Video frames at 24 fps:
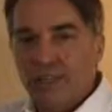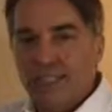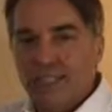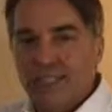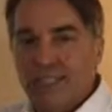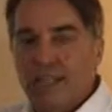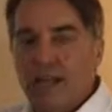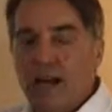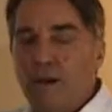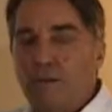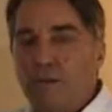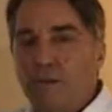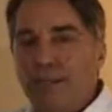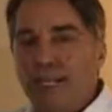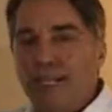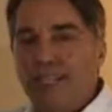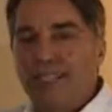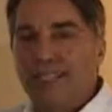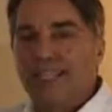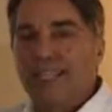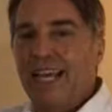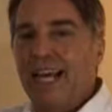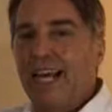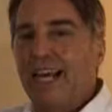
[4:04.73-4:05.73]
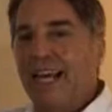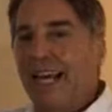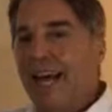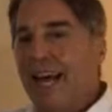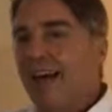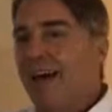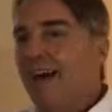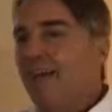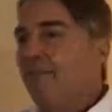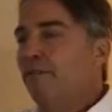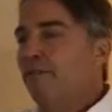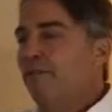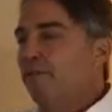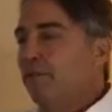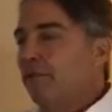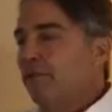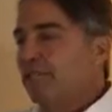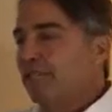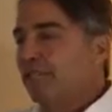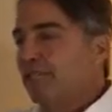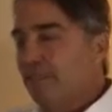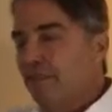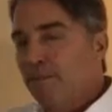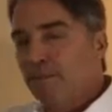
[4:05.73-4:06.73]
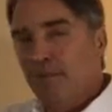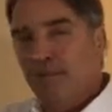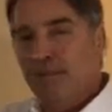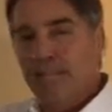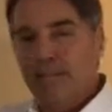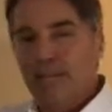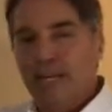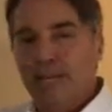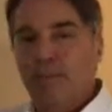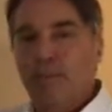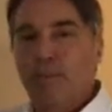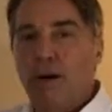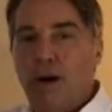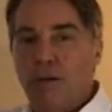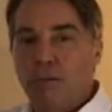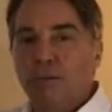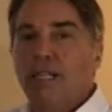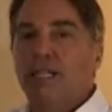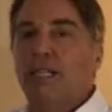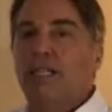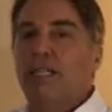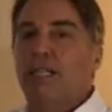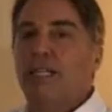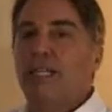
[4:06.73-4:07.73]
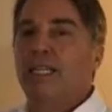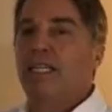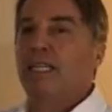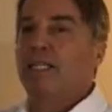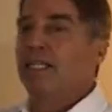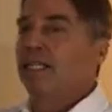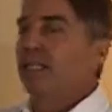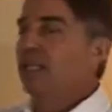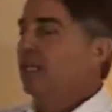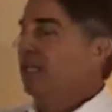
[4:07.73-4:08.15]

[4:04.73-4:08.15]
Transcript: It's companies that have committed publicly